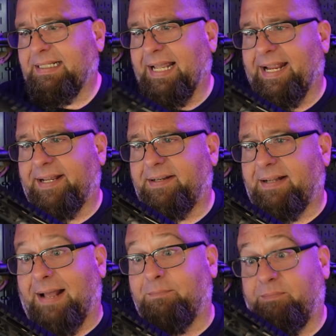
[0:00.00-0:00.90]
And
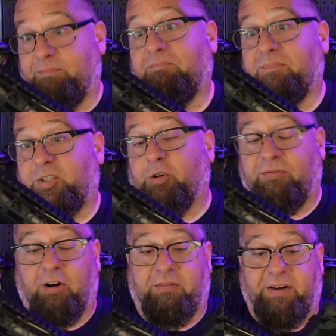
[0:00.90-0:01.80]
I'm so
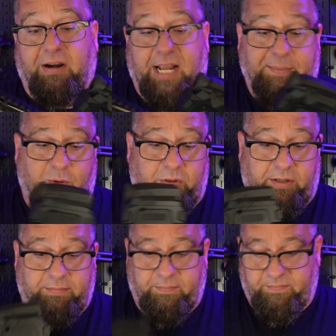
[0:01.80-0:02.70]
far very happy with it.